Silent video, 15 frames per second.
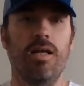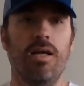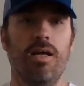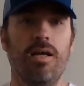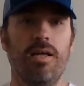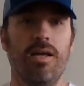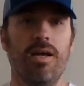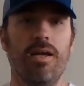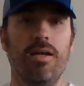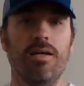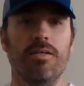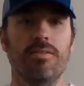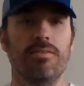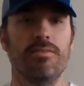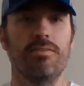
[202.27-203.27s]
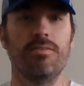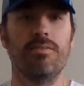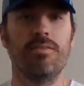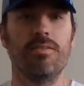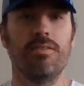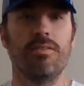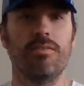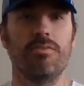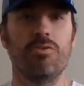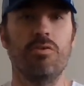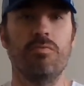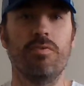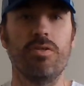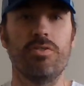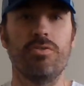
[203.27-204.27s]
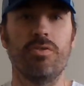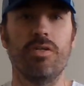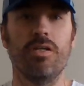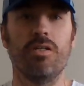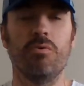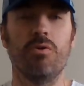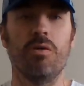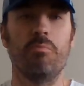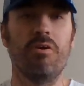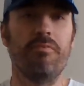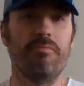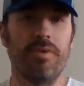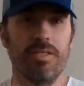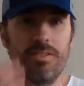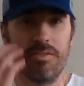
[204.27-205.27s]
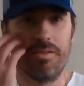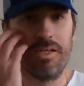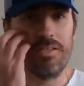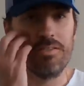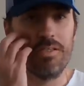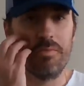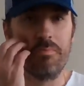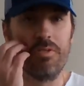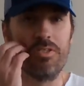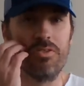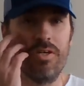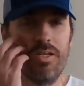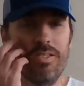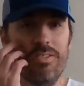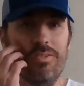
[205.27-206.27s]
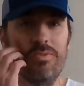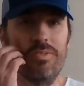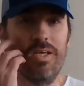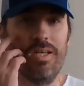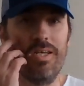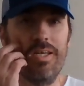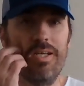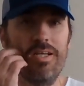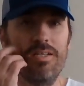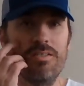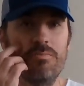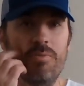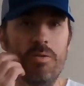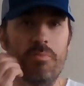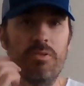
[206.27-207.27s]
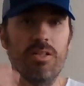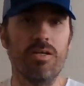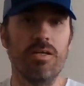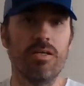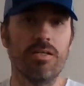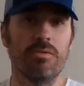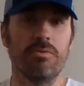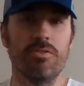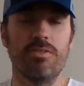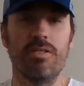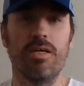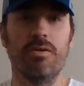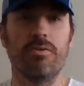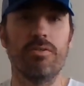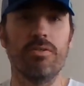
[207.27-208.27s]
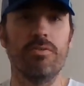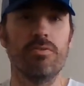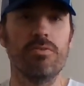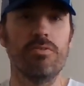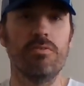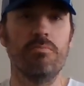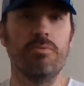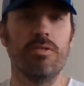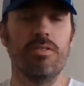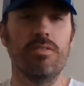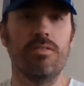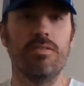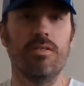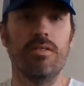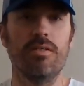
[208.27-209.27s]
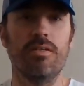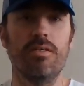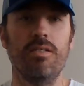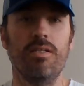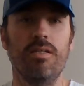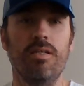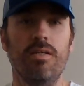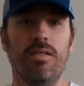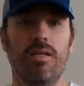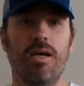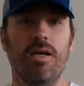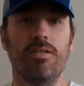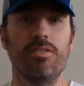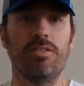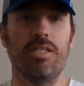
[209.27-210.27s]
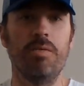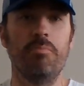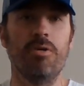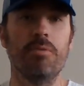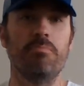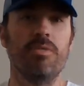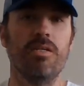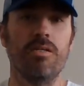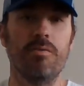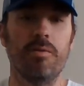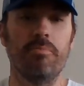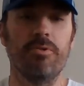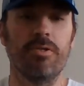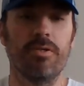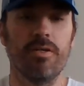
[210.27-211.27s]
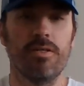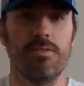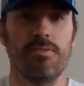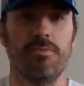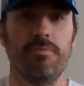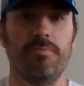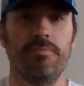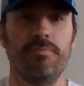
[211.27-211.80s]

Yeah, I know. So far so good on the watermelon fast. Like I said, I'm gonna try to do 10 days, maybe longer. We'll see how it goes. But yeah, just keep you updated on my progress.